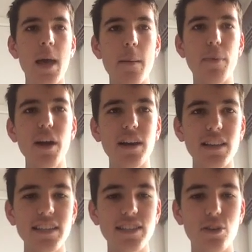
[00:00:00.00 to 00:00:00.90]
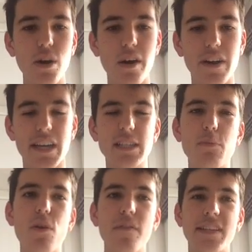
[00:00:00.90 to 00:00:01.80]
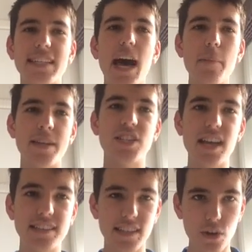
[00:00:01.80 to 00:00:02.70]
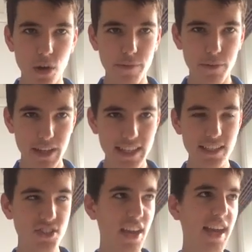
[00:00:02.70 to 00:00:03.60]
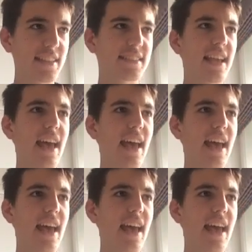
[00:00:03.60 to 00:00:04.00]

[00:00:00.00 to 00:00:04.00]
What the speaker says: Berkeley Square, I reckon, is more of a derby chance than Caulfield Guineas chance.